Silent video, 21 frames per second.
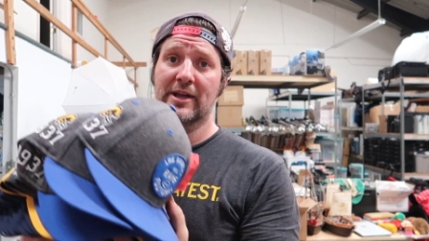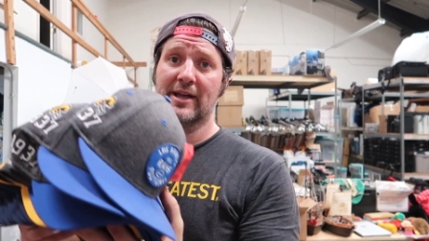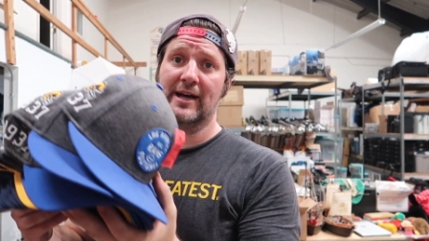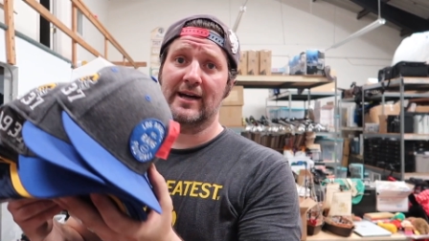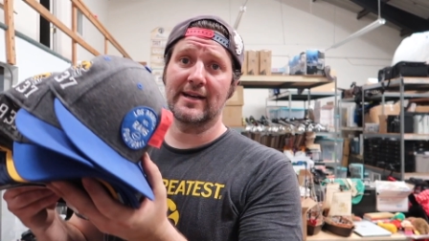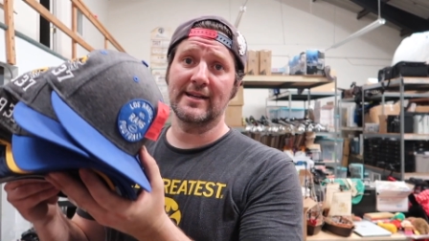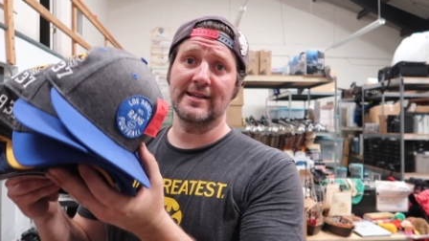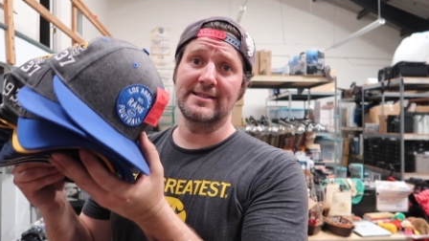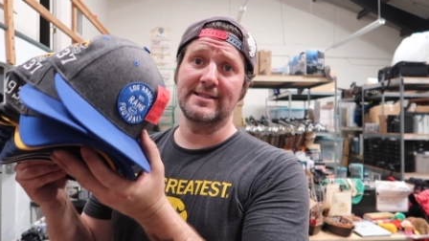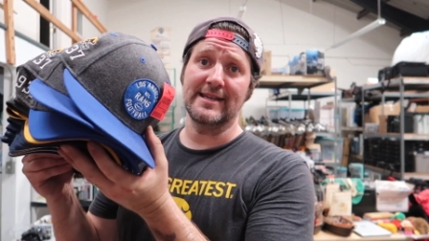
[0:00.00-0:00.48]

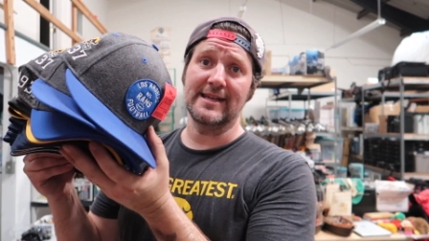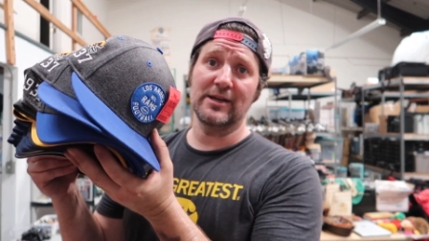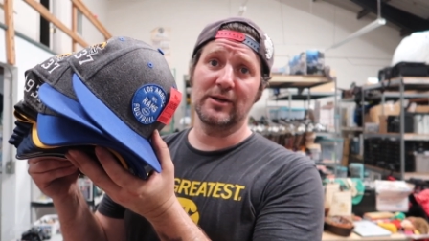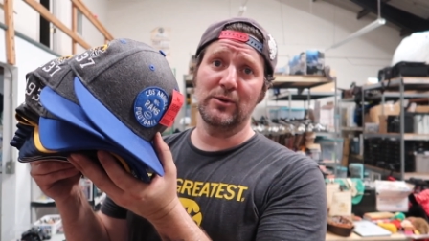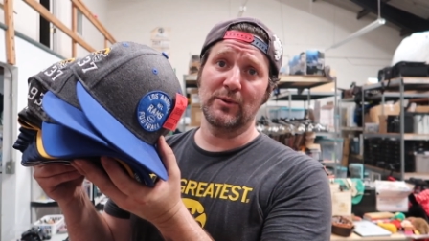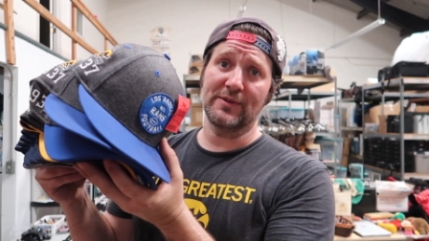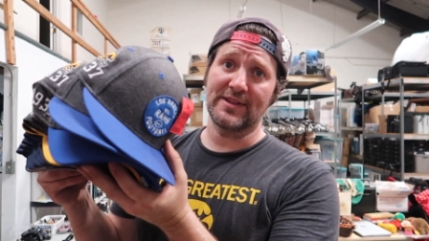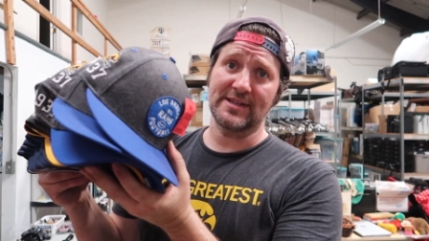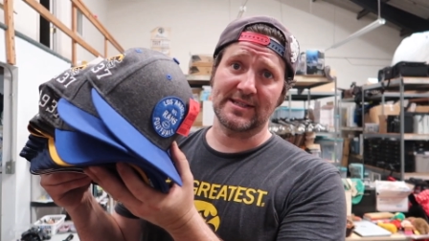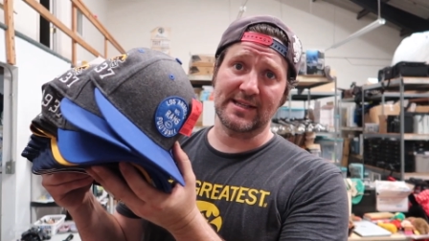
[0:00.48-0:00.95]
cut a deal
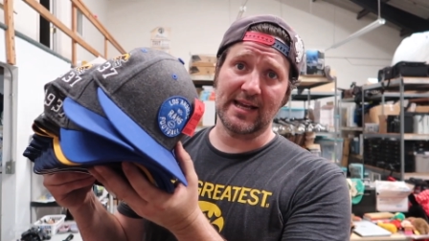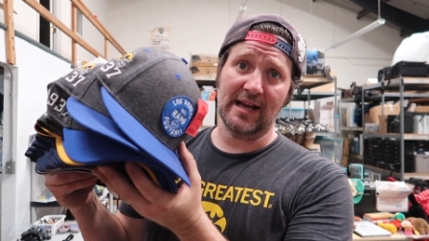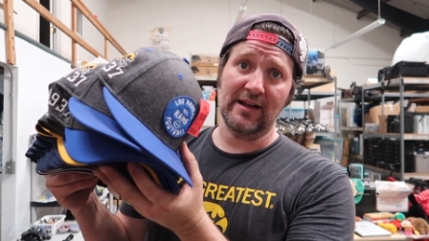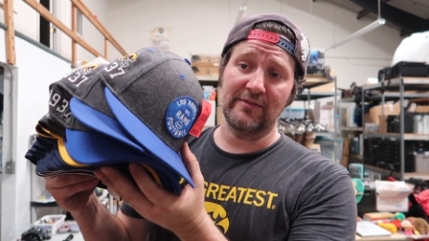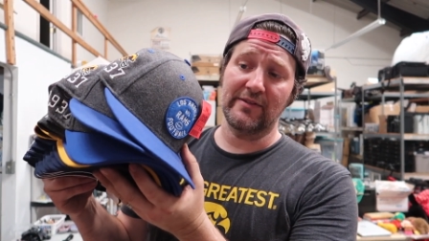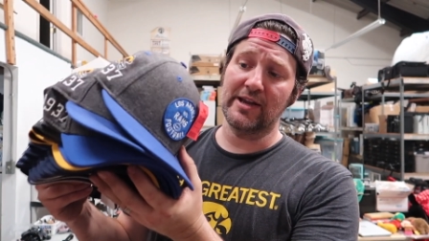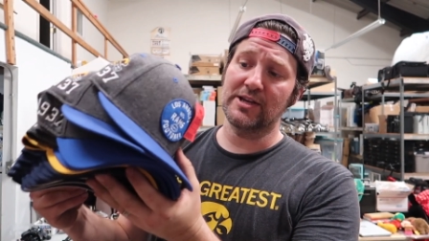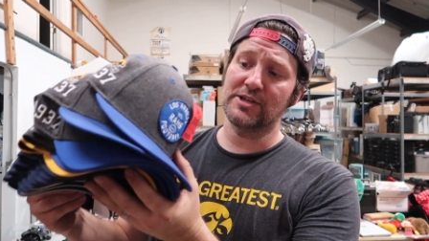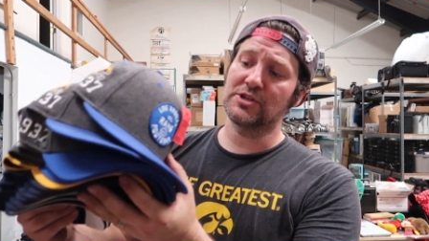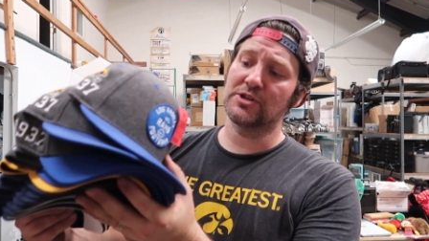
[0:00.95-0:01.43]
with the
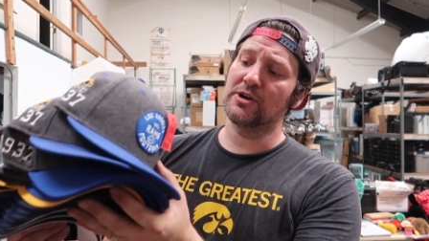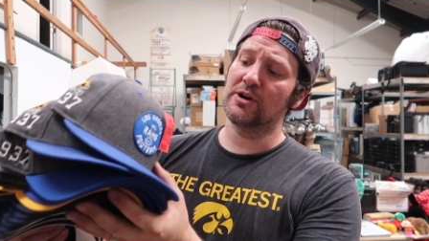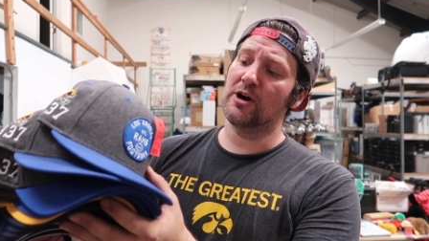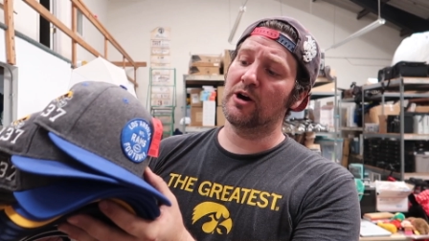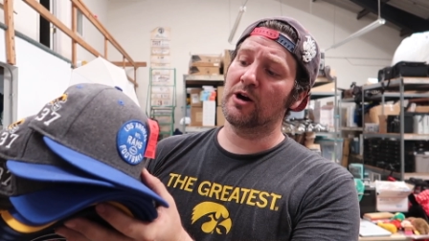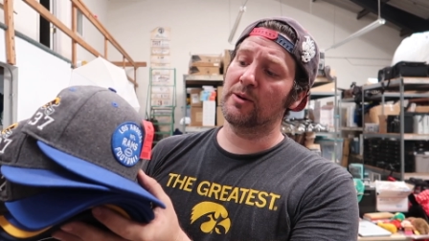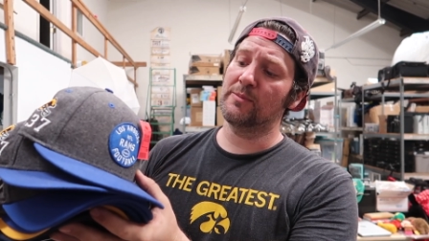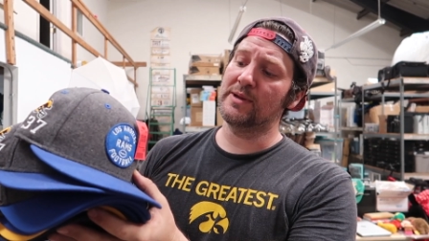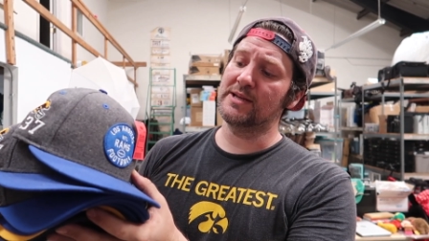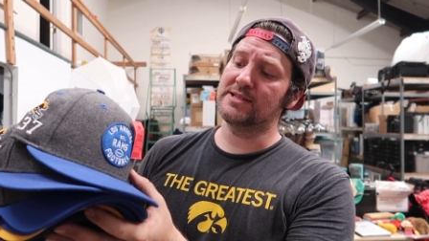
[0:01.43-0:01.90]
Salvation
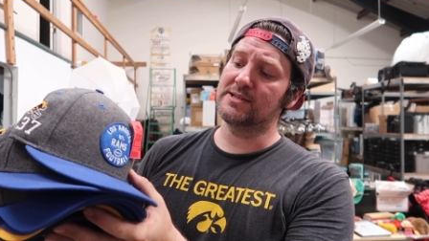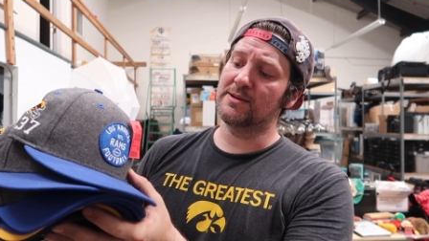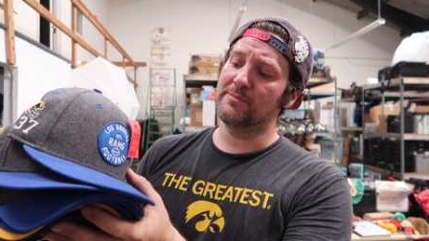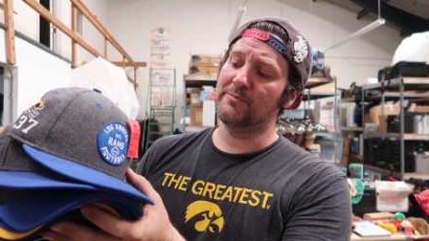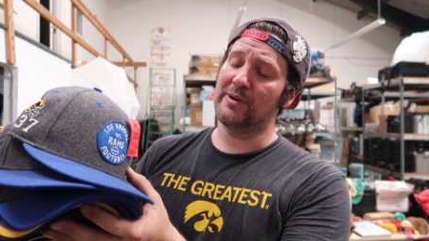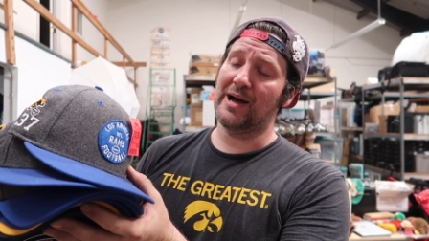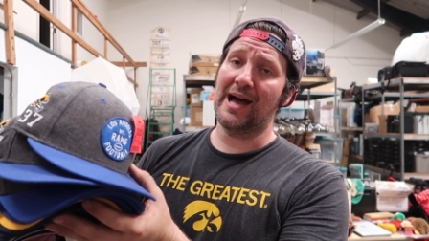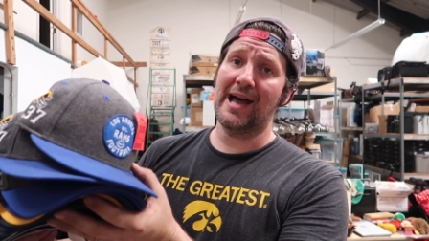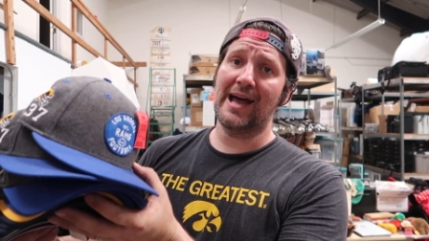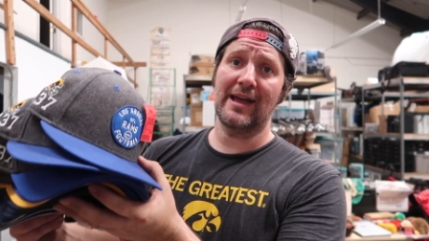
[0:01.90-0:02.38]
Army to
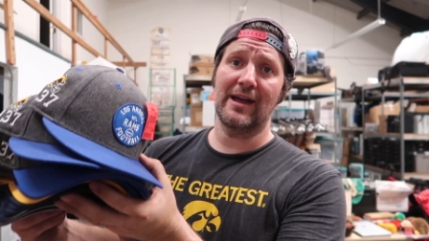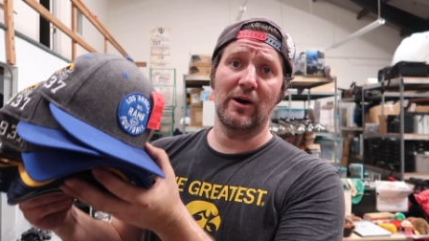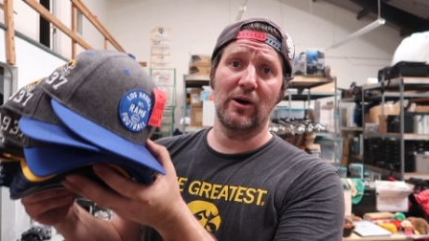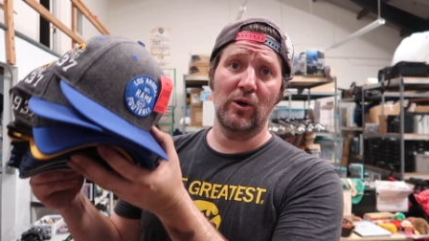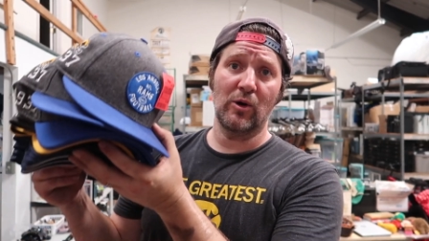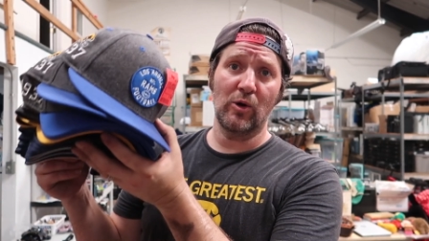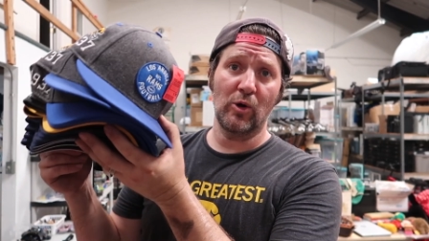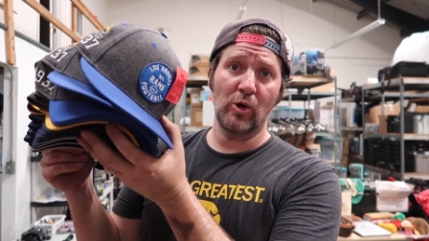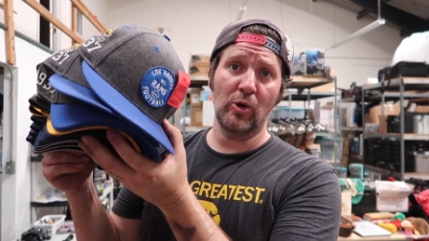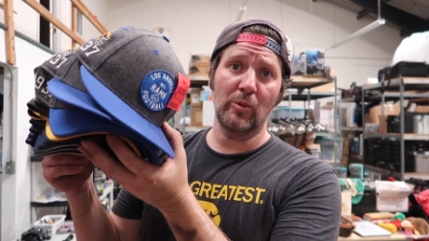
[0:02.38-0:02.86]
buy a
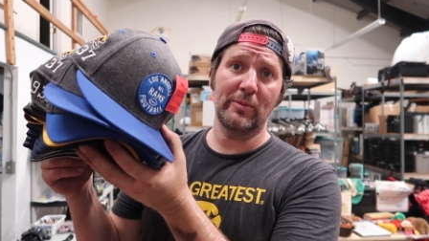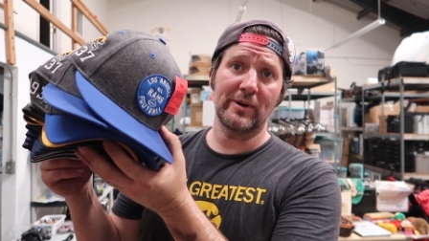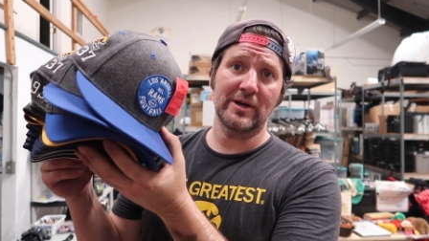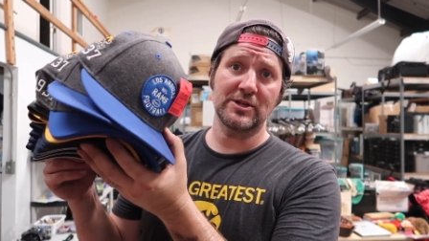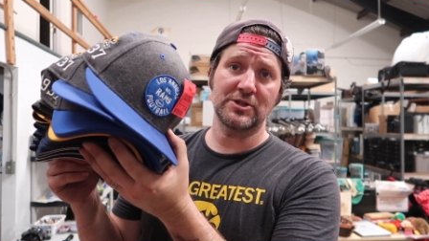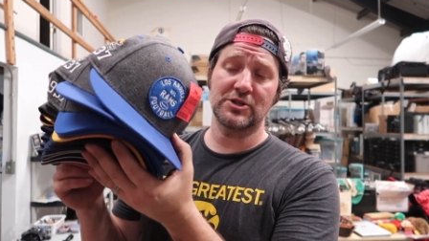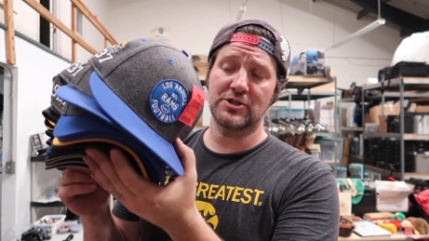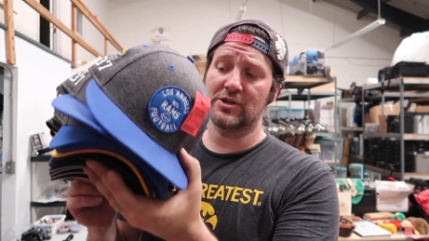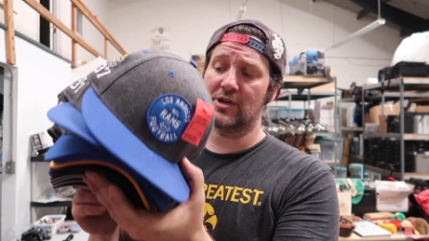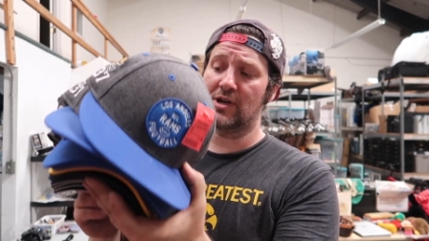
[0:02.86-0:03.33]
whole
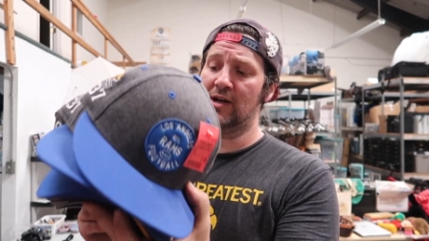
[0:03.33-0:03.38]
bunch